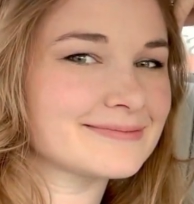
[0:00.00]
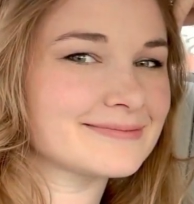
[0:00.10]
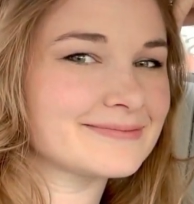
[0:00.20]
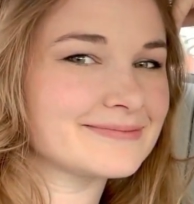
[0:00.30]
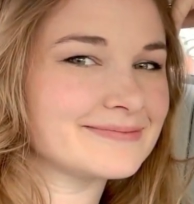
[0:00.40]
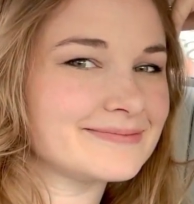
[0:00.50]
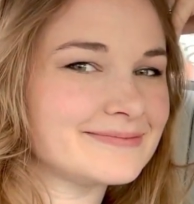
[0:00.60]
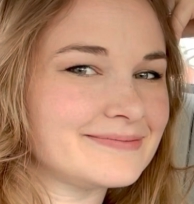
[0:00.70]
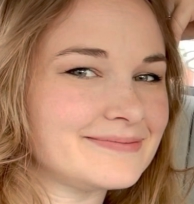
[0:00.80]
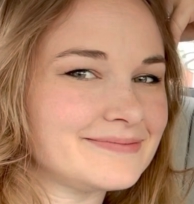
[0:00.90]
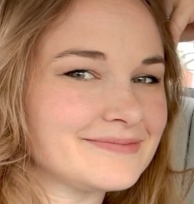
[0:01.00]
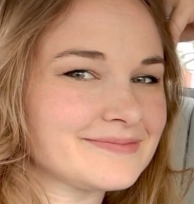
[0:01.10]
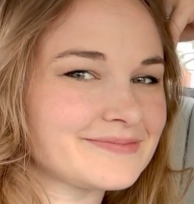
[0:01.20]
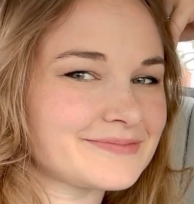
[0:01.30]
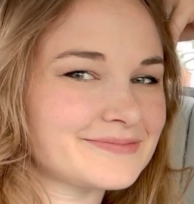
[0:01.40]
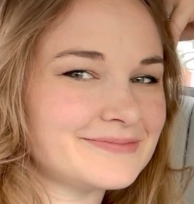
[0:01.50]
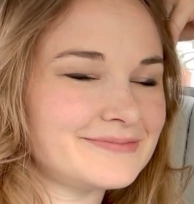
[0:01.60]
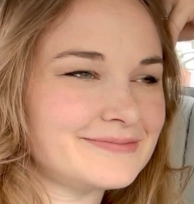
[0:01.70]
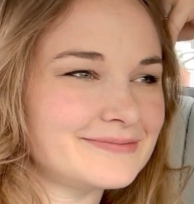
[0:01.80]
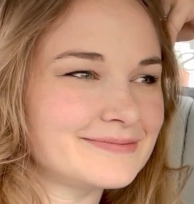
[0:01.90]

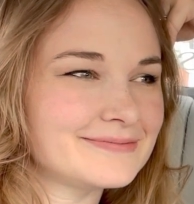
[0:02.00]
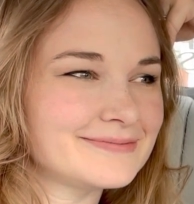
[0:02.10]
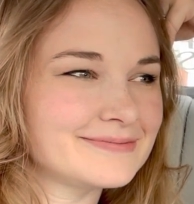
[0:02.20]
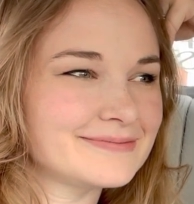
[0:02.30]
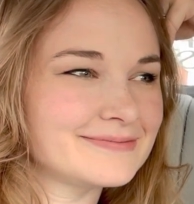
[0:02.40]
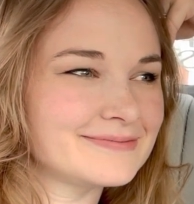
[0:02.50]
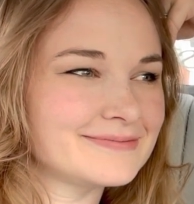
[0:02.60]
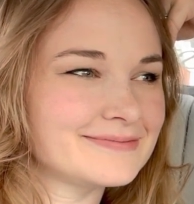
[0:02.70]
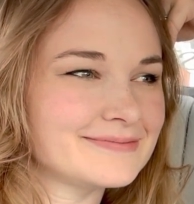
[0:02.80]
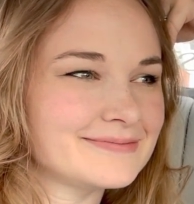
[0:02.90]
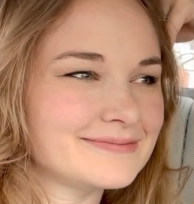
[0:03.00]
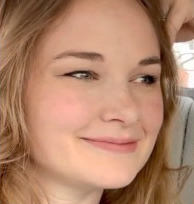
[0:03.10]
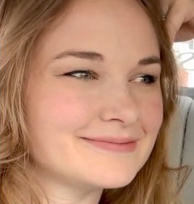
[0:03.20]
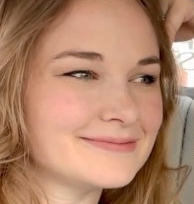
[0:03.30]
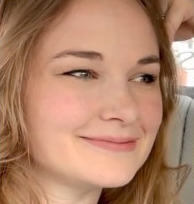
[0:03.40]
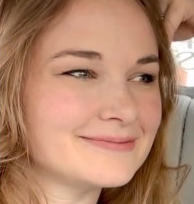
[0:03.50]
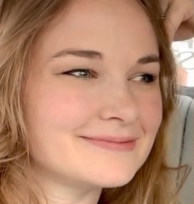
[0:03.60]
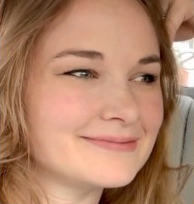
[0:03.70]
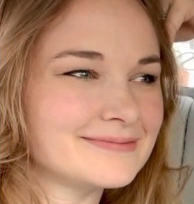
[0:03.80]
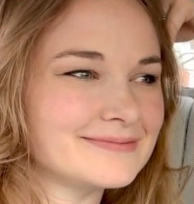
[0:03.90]

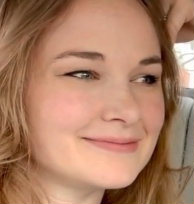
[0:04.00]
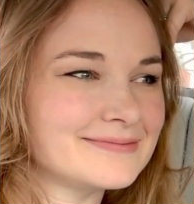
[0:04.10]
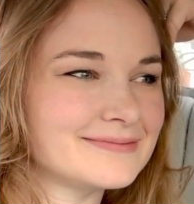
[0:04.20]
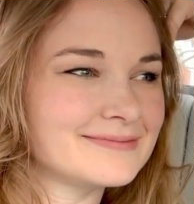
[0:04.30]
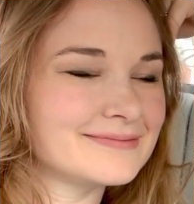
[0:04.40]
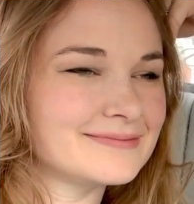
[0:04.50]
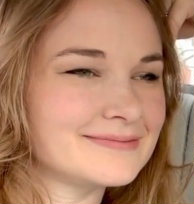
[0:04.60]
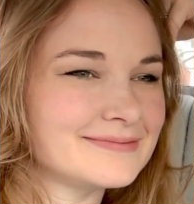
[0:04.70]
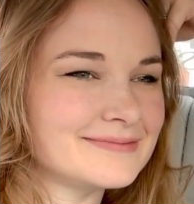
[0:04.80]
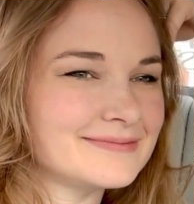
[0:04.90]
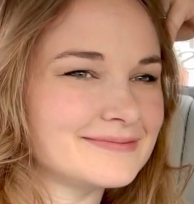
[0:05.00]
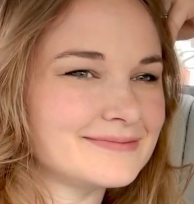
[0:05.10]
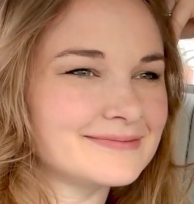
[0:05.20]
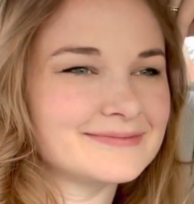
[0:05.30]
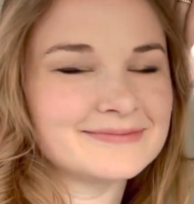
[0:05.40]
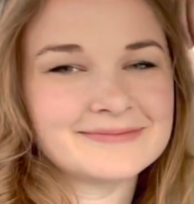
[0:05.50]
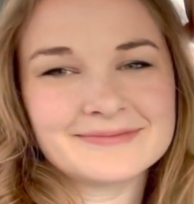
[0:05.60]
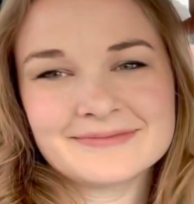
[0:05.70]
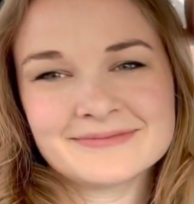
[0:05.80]
This person isn't speaking.